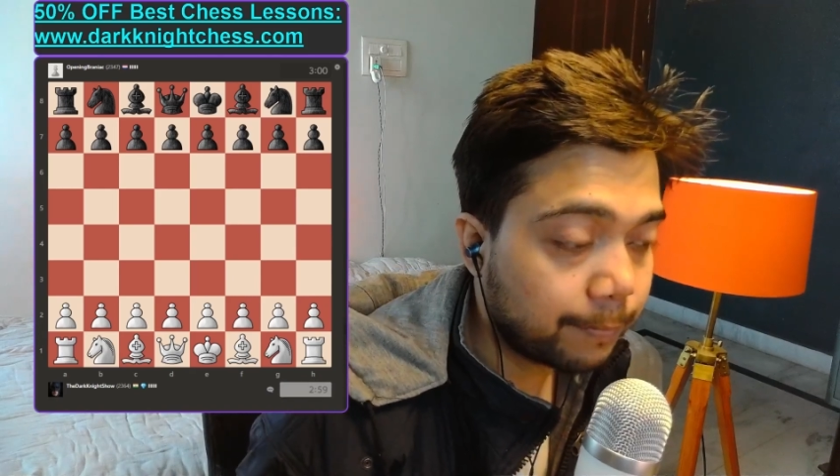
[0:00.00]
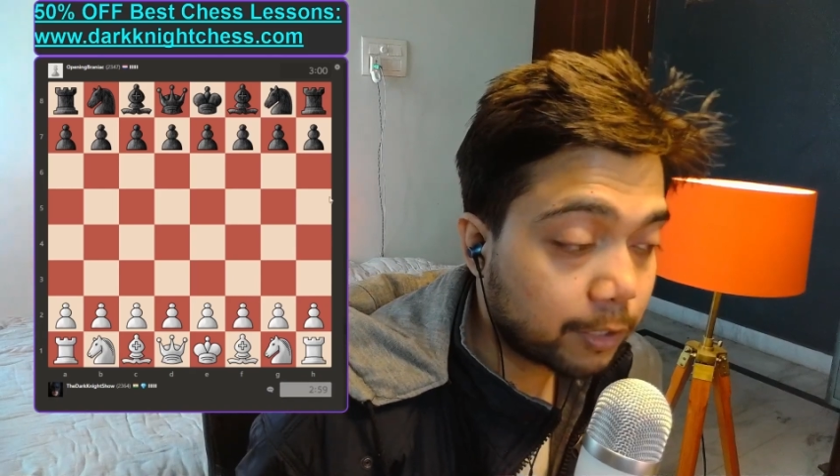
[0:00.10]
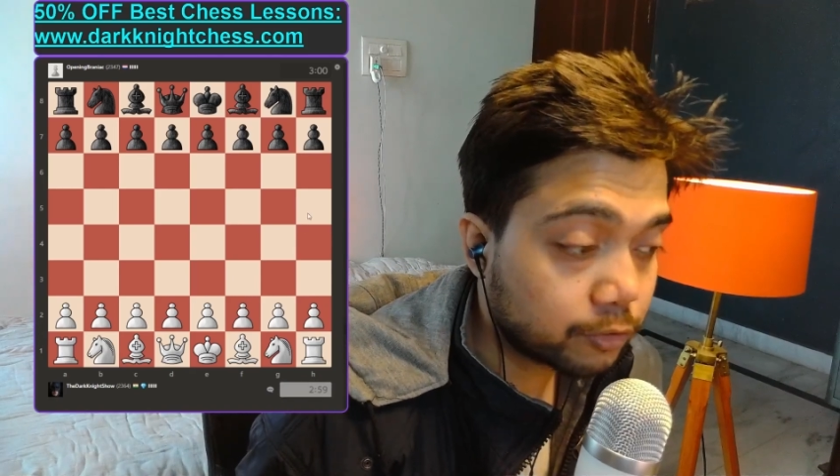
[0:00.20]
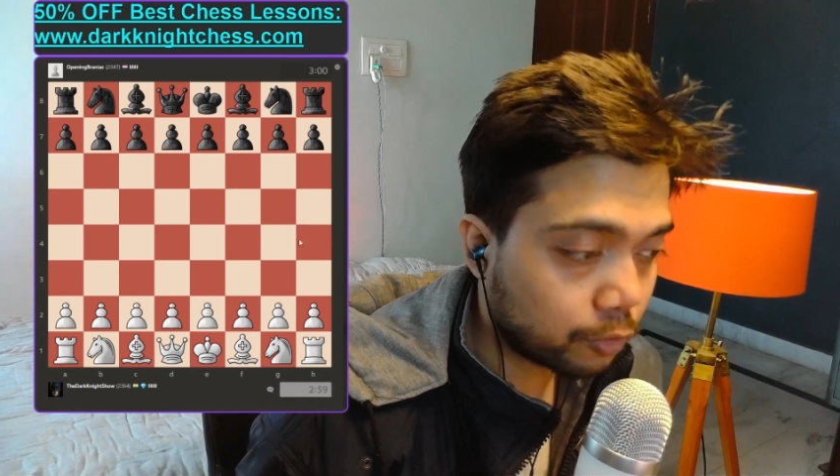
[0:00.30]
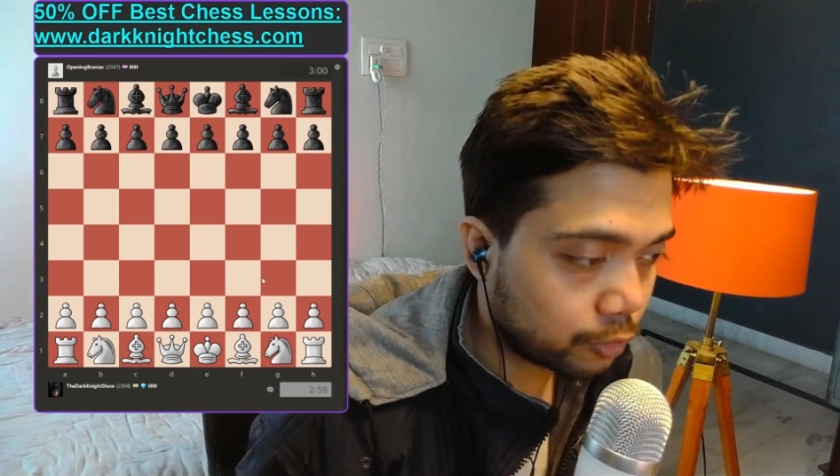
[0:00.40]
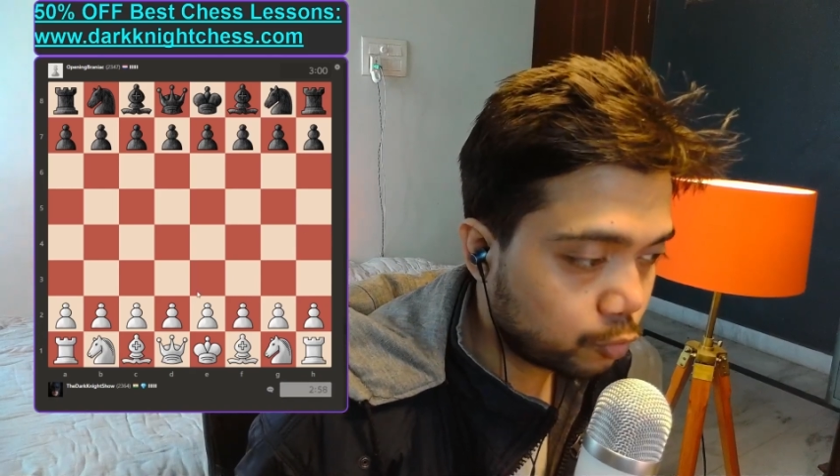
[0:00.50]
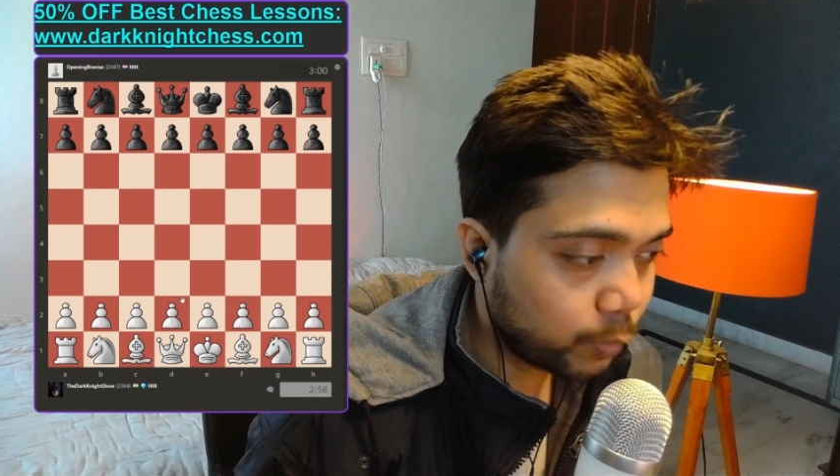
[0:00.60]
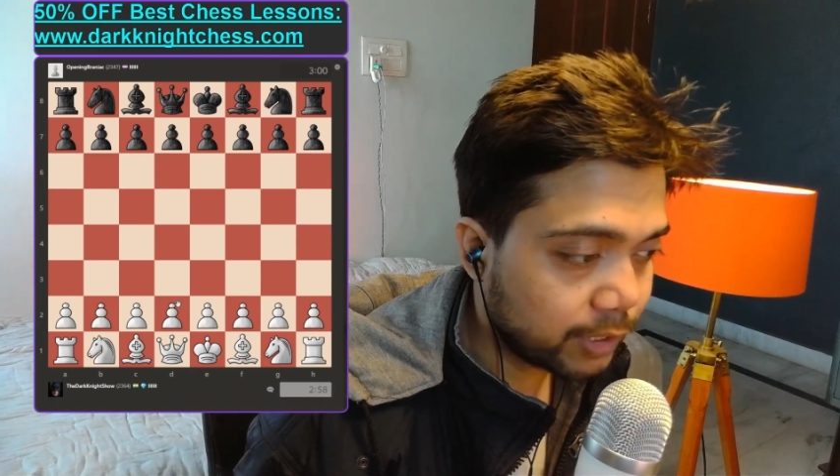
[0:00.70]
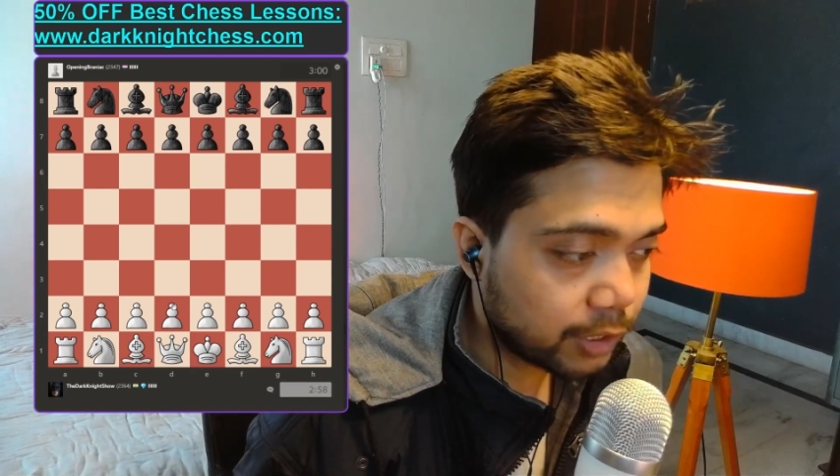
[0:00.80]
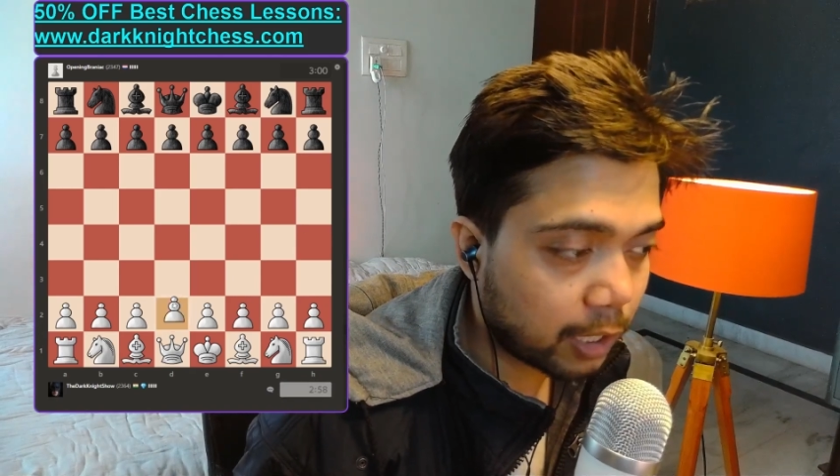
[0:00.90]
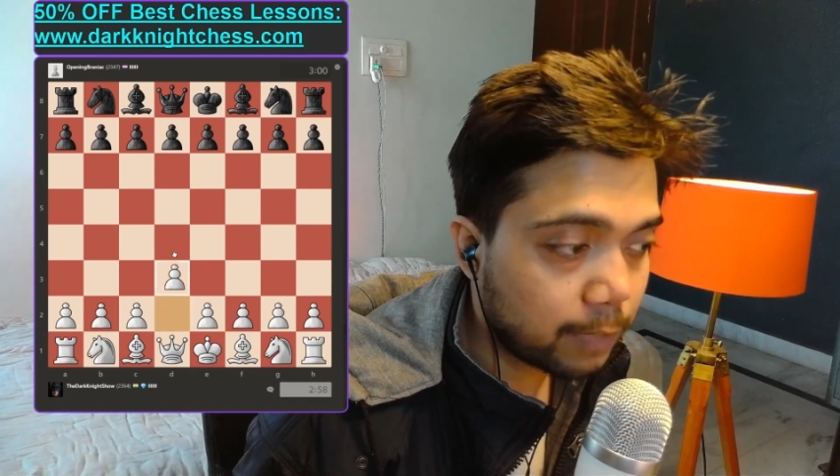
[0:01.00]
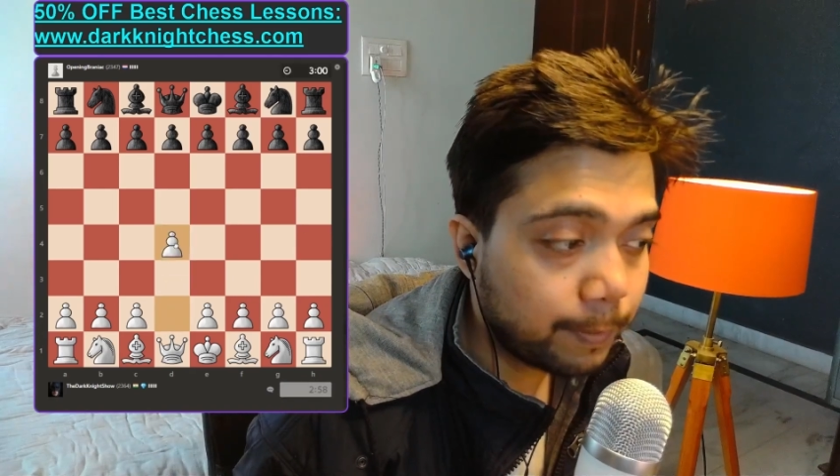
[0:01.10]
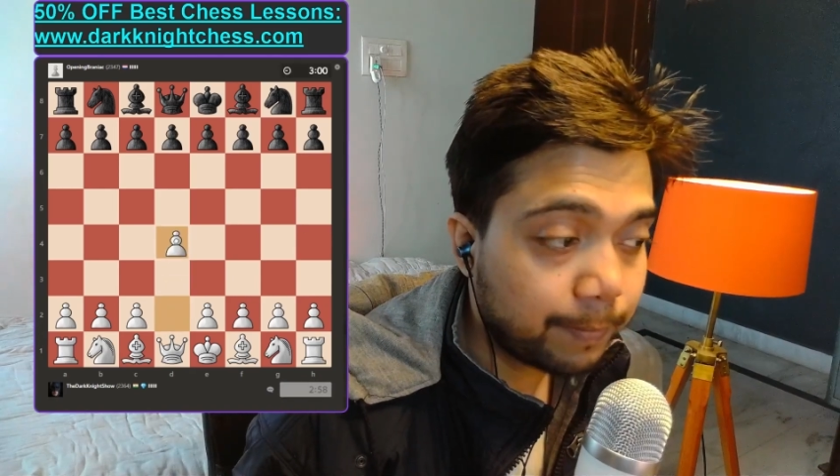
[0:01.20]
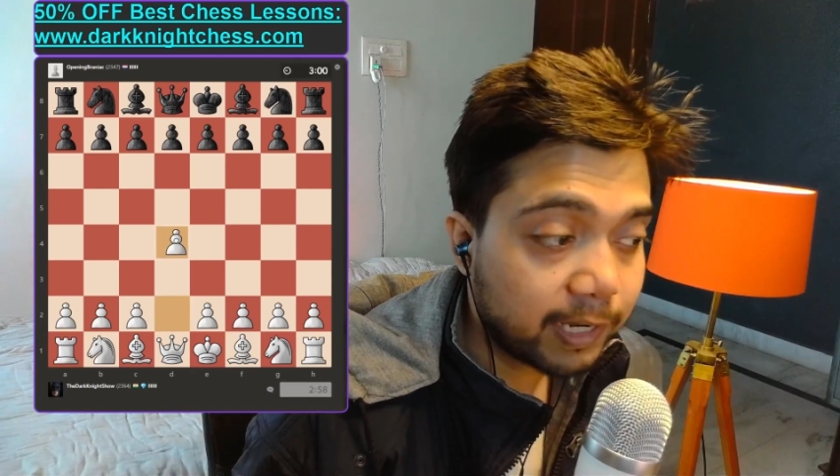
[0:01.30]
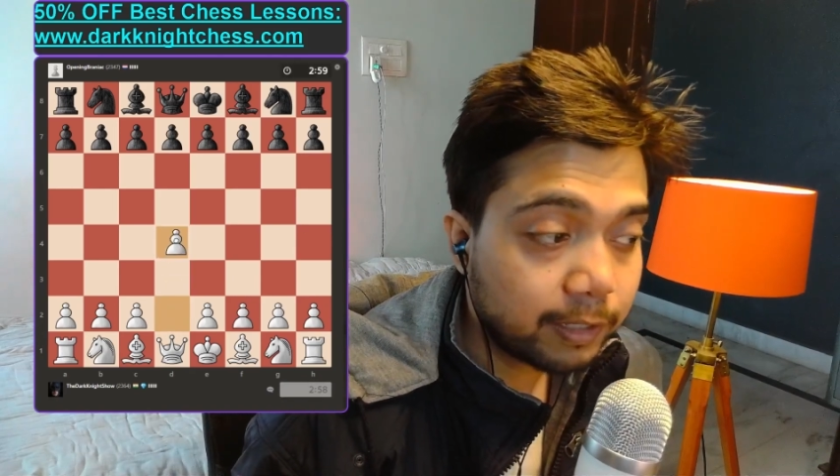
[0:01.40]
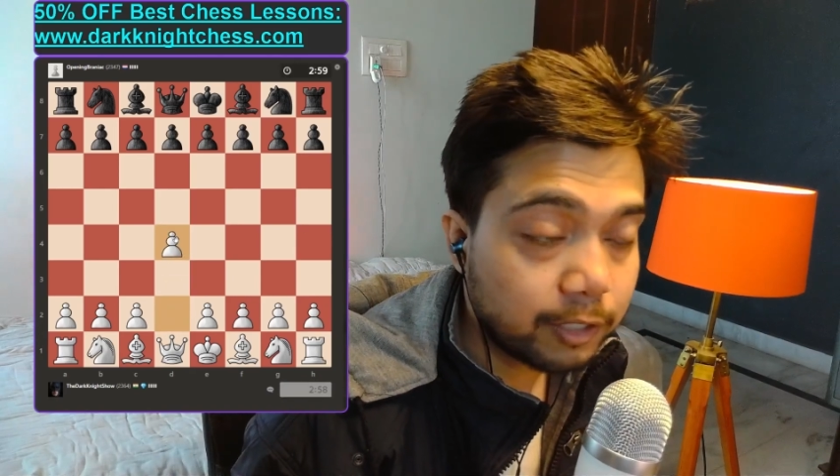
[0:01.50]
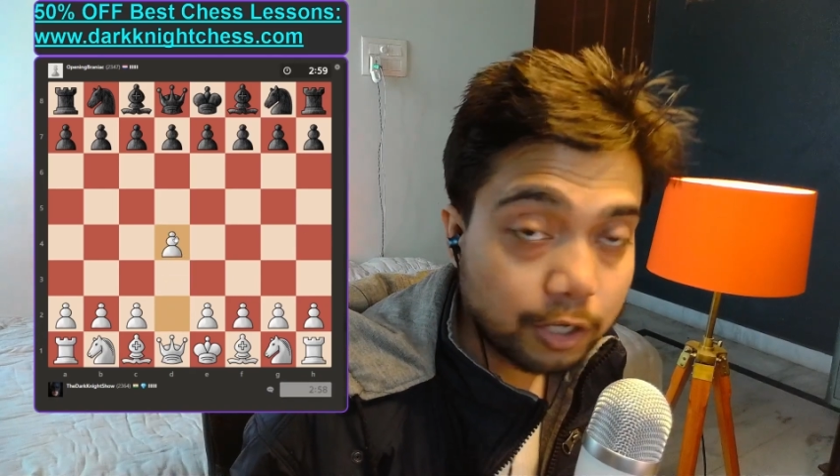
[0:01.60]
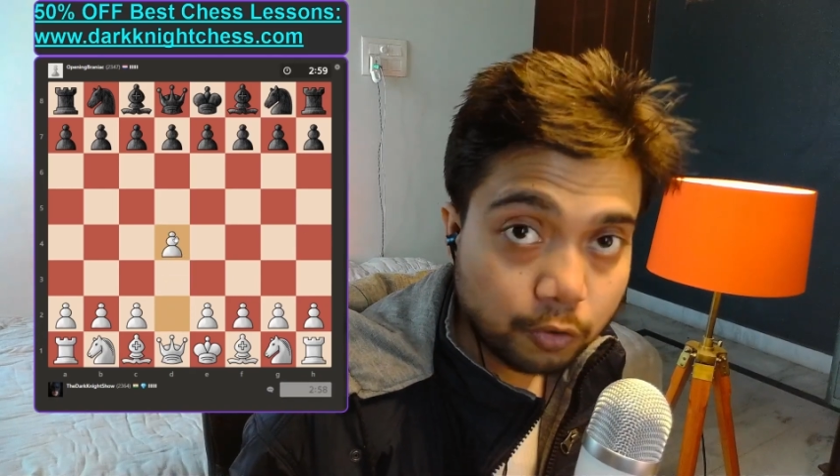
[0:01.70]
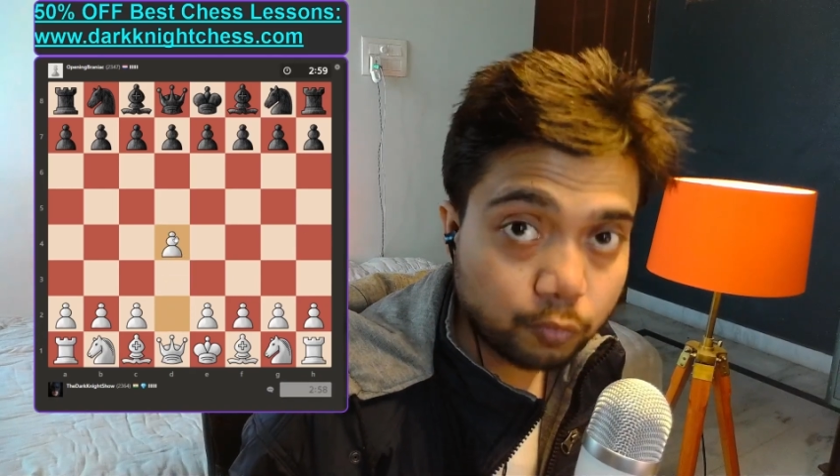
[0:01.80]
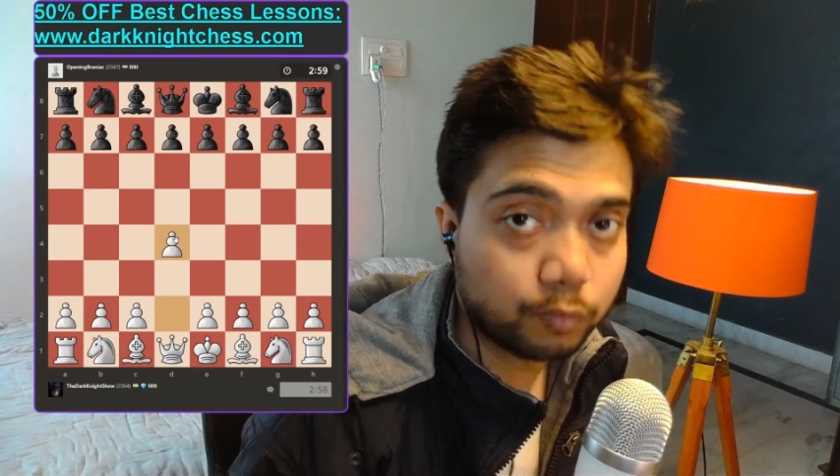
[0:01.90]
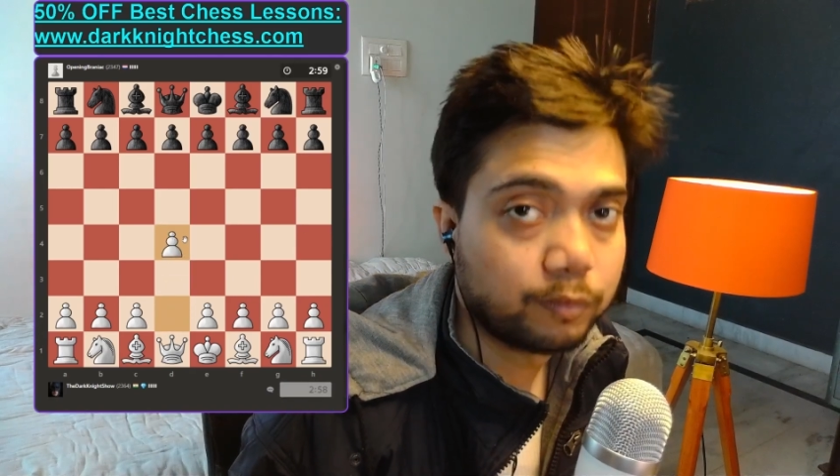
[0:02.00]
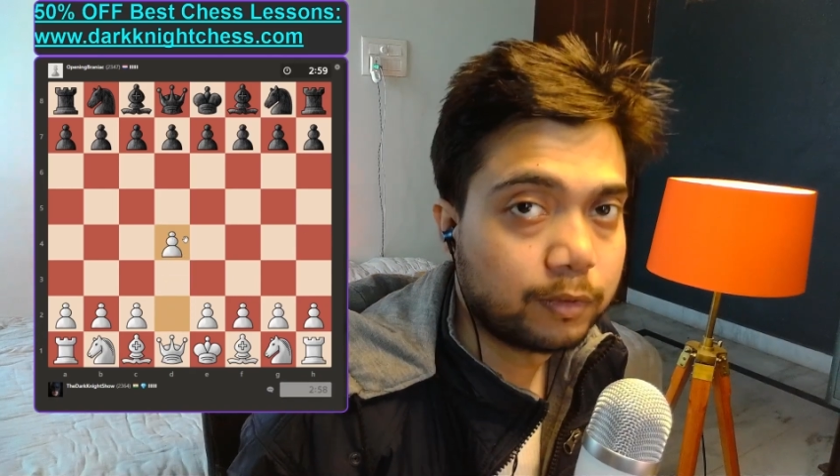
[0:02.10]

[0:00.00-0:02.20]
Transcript: because on Twitch I'll be playing you.